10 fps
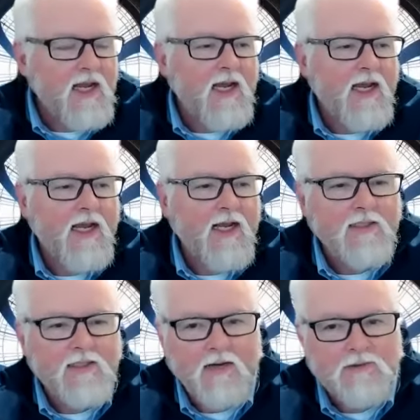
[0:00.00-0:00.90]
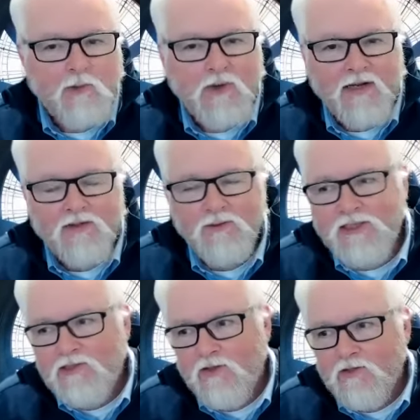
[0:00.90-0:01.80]
And I was pointing out to my
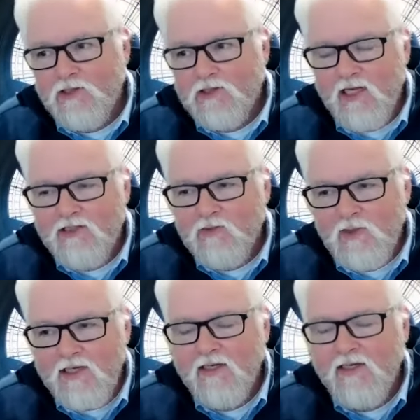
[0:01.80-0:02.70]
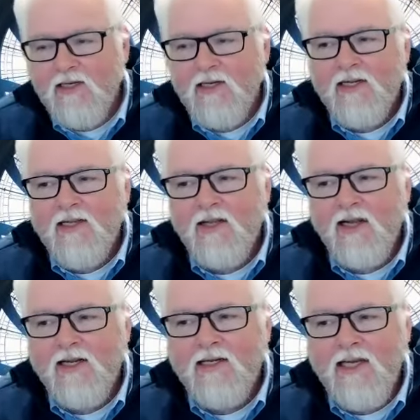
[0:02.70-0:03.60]
students just last week
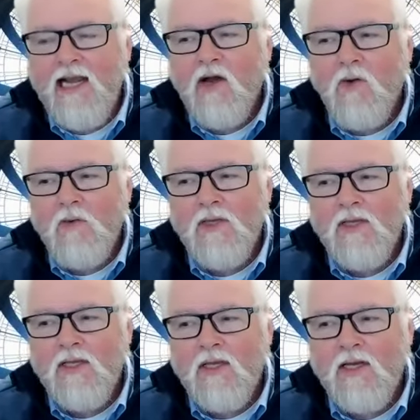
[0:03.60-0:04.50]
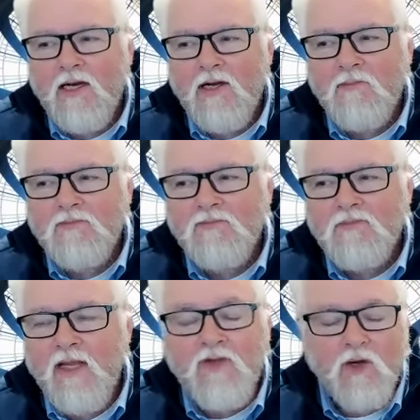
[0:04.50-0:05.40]
that now,
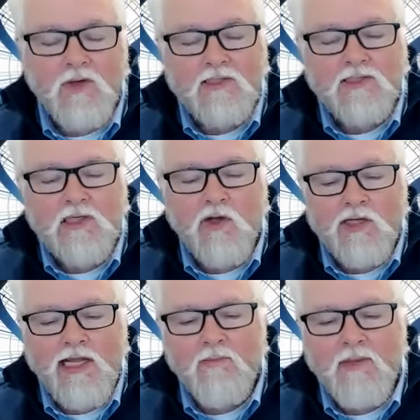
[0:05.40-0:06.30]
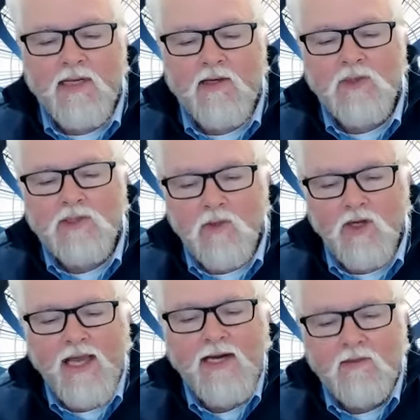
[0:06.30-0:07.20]
even though it doesn't look that big when you
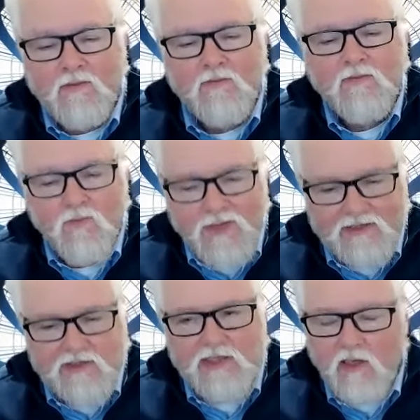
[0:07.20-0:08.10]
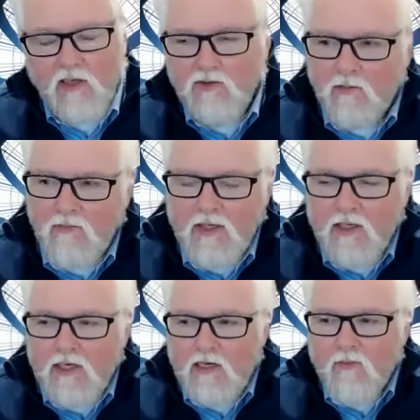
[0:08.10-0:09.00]
look at it with Excel or something,
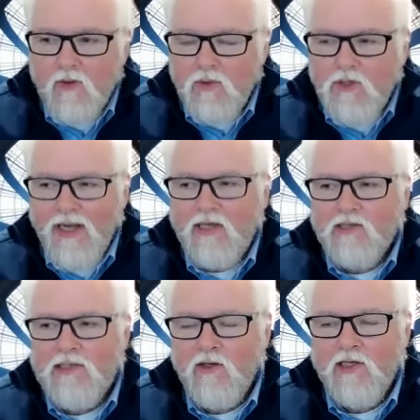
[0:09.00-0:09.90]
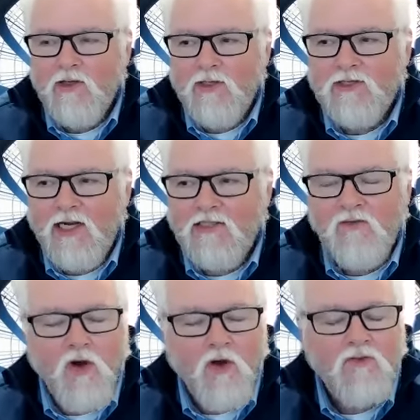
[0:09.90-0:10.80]
but when you actually look at the size of
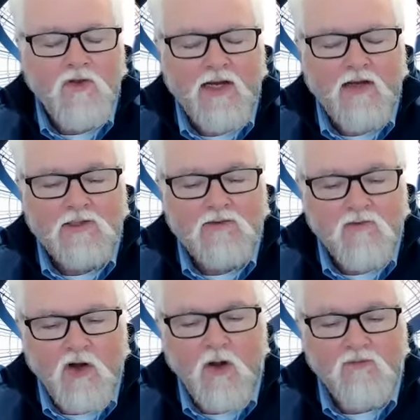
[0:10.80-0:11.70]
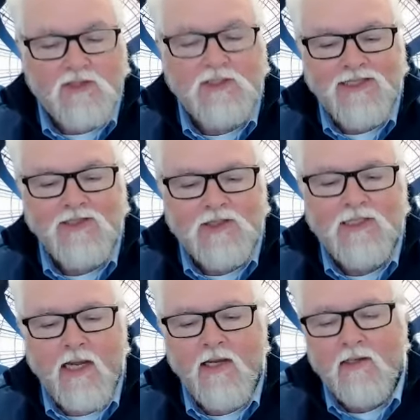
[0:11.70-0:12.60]
all the files involved, just in
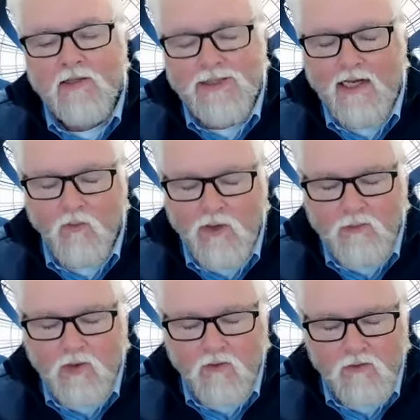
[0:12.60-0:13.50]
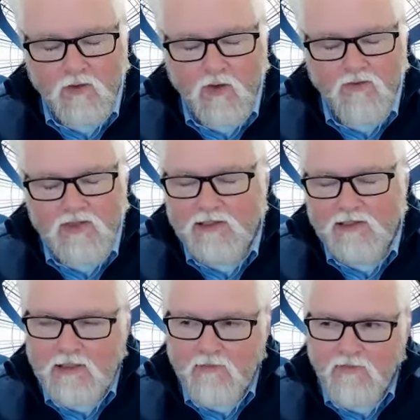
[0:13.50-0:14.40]
a data repo for
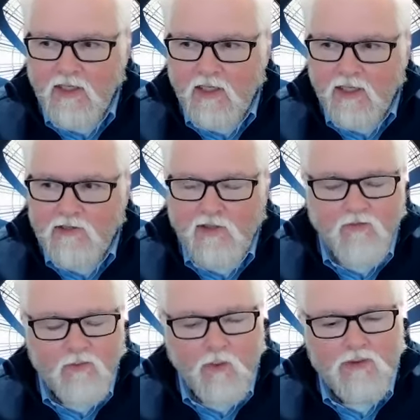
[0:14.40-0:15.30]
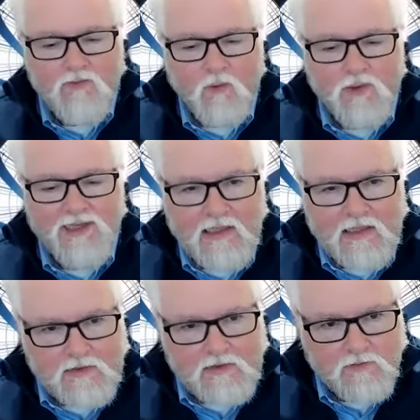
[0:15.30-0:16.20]
COVID-19, it's 7.4
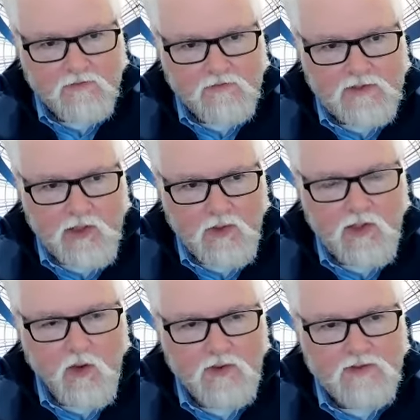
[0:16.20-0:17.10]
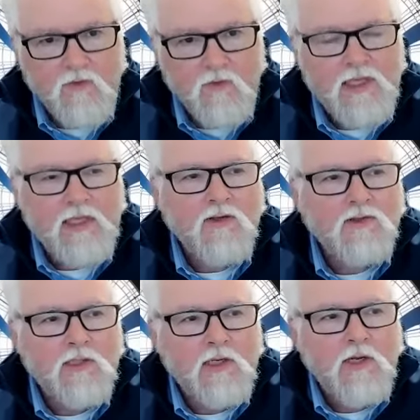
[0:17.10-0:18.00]
gigs. So in the course of 3
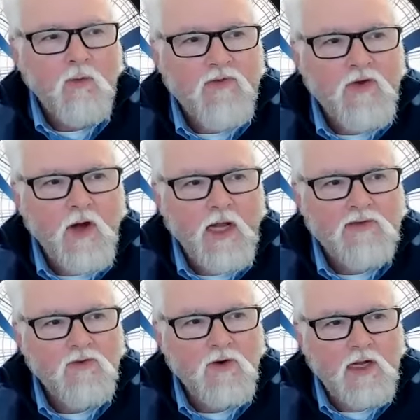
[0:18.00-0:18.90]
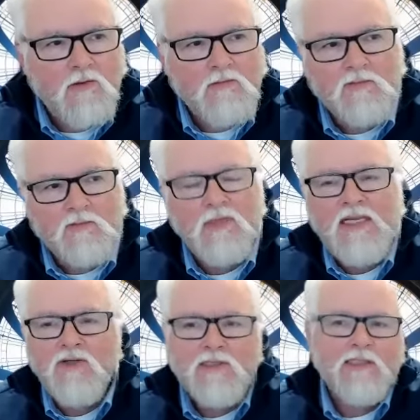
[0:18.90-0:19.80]
years, we've gone from me
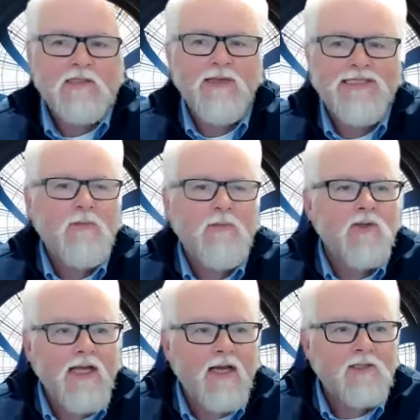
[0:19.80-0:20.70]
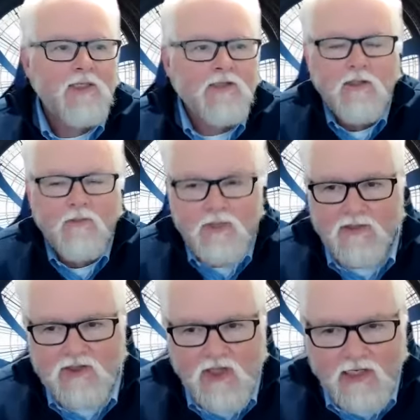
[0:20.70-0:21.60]
using as my typical data set something the
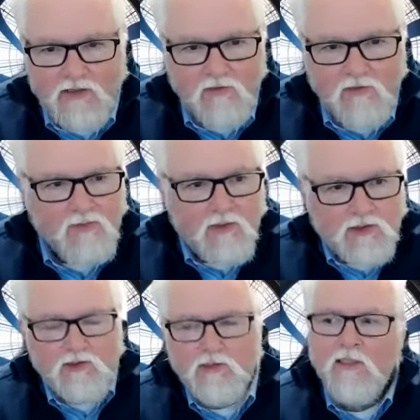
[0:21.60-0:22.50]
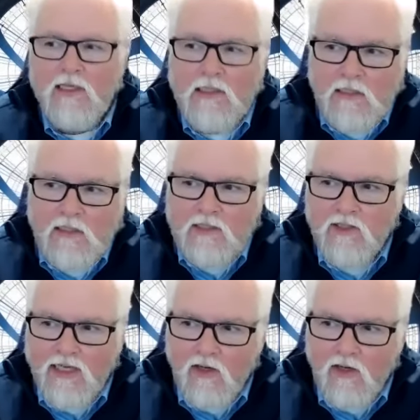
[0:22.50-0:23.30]
size of a music CD to now